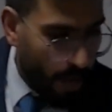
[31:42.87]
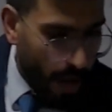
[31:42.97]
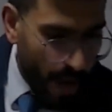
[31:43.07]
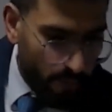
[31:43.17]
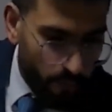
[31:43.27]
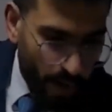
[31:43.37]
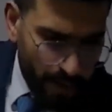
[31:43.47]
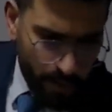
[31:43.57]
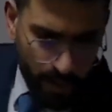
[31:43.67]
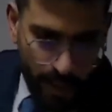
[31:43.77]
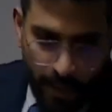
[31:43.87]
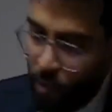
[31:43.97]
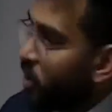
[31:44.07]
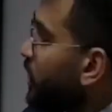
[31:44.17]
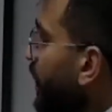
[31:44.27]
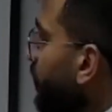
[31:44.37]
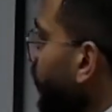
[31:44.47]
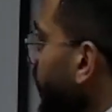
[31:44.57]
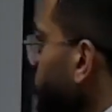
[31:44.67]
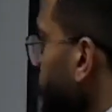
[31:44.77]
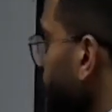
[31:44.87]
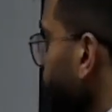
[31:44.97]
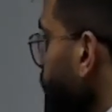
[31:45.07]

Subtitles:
And final thing was inflation.